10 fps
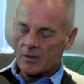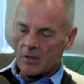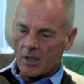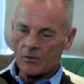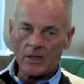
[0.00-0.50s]
you
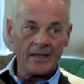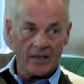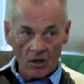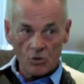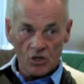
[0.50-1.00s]
know, in
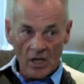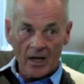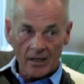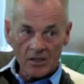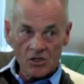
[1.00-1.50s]
those
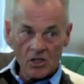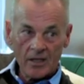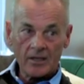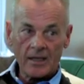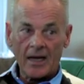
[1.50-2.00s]
days,
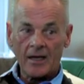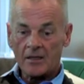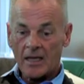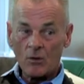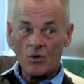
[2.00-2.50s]
that
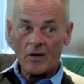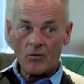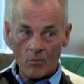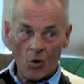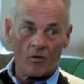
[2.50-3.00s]
they were
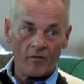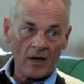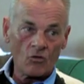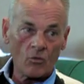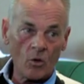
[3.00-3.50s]
even more
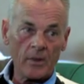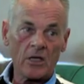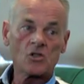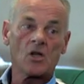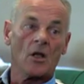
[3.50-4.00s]
vulnerable,
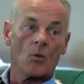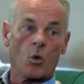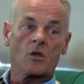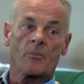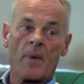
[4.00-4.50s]
because
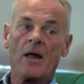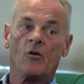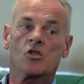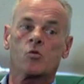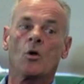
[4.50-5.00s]
what the
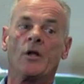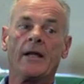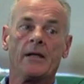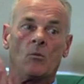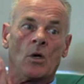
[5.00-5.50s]
parents
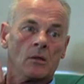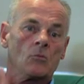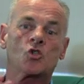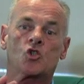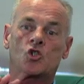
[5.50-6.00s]
wanted and what
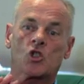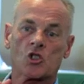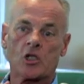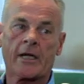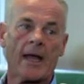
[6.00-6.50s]
was
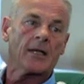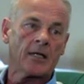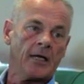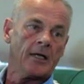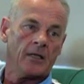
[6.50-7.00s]
just get the
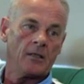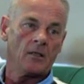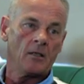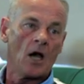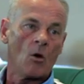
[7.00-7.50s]
kid
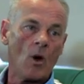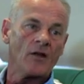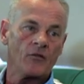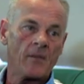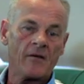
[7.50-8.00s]
away
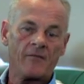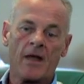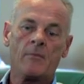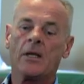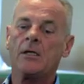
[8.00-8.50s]
from our
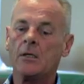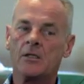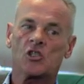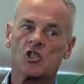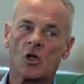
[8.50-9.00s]
family.
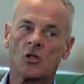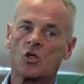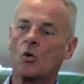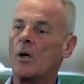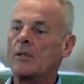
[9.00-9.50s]
This is our
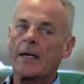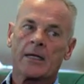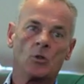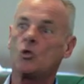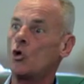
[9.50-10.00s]
daughter. That
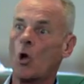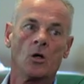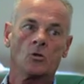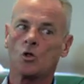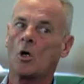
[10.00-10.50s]
kid, you
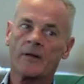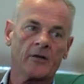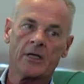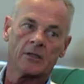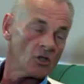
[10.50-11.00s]
can't have a
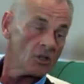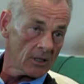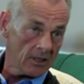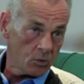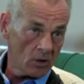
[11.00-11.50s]
kid. So the
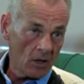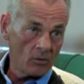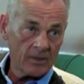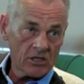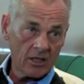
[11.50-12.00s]
kid would go
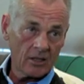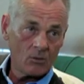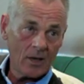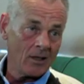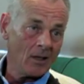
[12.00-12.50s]
and be taken
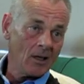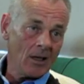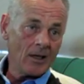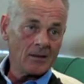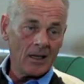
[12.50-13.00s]
away. And